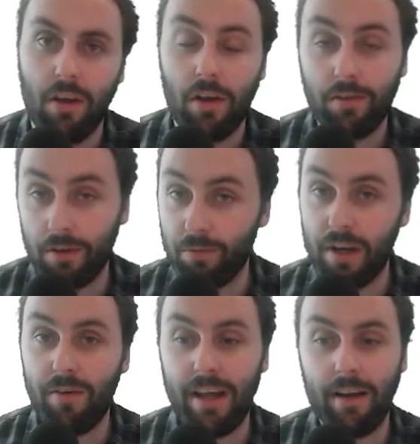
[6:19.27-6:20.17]
So it's
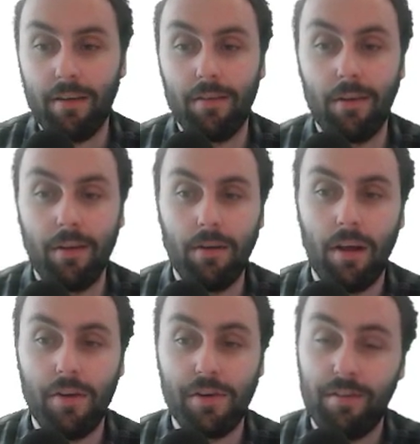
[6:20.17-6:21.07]
really, really handy to do.
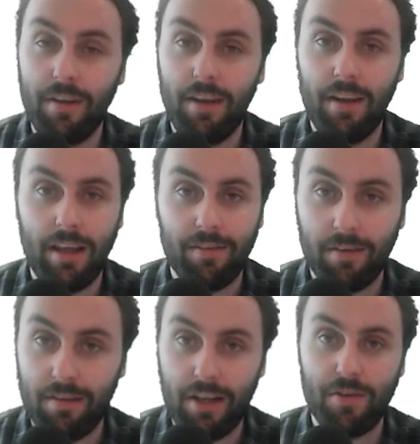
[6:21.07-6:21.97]
As you can see, it's
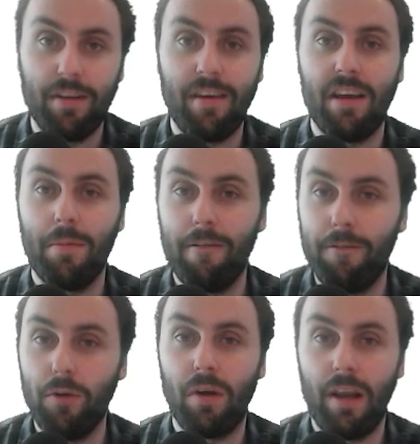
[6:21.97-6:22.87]
just literally taken me a
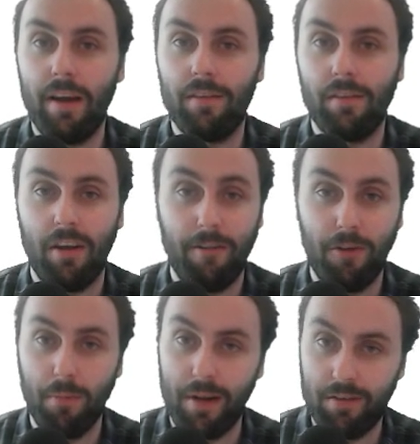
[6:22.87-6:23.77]
few clicks and a
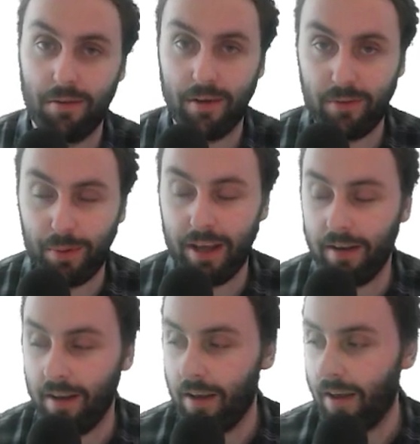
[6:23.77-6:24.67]
few minutes to
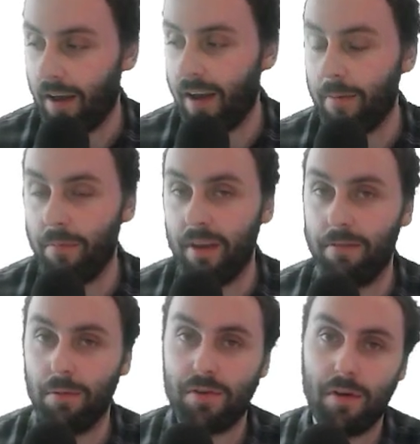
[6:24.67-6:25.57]
explain.
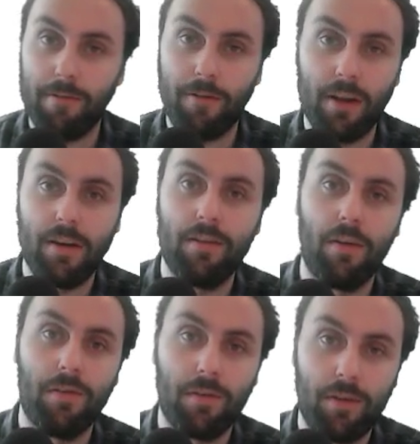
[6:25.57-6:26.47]
If you were trying to find these
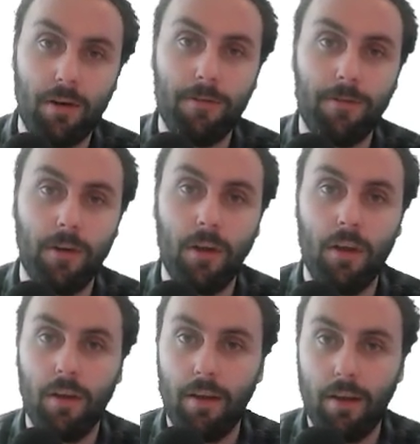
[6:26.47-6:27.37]
odds yourself,
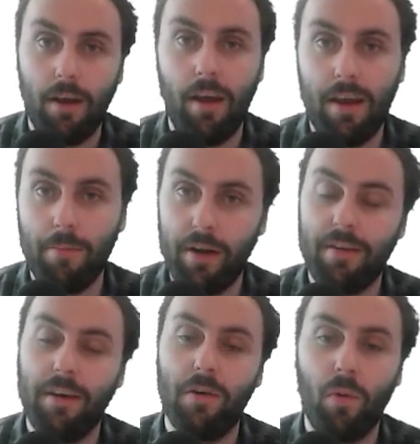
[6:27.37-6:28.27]
it might
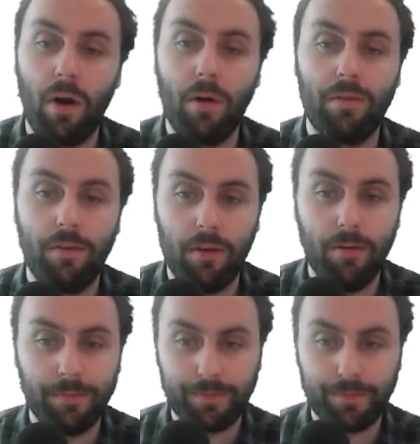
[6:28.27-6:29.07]
take you a while to do.